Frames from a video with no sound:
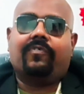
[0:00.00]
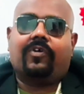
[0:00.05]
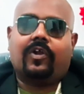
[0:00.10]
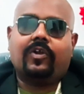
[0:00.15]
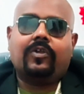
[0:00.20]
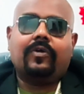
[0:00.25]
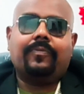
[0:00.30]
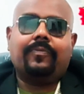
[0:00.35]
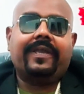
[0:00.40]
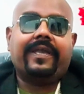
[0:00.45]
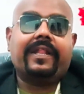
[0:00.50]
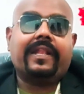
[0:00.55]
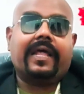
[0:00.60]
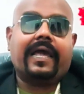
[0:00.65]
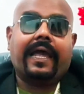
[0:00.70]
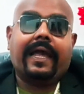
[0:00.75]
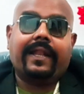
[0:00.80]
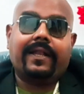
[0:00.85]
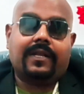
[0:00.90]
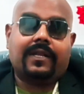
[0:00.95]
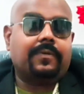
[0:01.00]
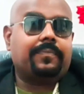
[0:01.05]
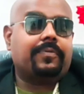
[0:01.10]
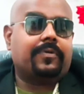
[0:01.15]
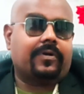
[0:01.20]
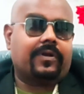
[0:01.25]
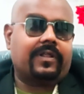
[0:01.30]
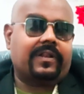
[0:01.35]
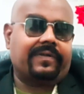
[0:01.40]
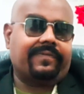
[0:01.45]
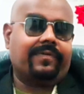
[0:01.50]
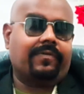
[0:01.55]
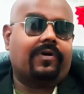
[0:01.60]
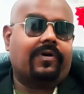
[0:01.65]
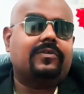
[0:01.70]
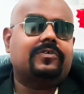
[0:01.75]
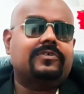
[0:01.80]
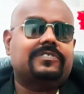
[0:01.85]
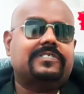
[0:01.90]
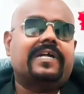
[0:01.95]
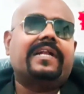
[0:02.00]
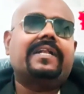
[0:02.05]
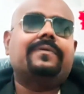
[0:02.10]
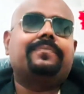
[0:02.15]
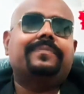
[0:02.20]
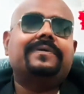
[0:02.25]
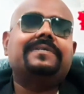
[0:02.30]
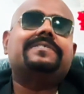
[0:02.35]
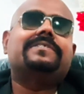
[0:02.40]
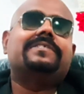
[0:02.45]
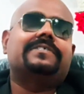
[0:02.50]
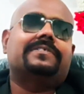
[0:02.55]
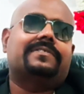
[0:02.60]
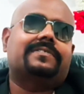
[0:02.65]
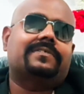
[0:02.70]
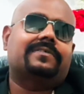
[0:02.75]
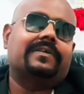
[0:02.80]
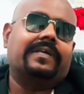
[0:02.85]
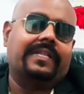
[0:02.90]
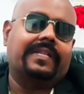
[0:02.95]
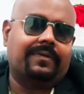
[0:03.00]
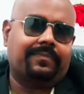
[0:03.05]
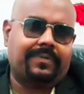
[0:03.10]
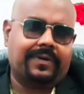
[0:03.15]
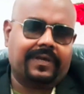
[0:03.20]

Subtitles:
you want to start a business in the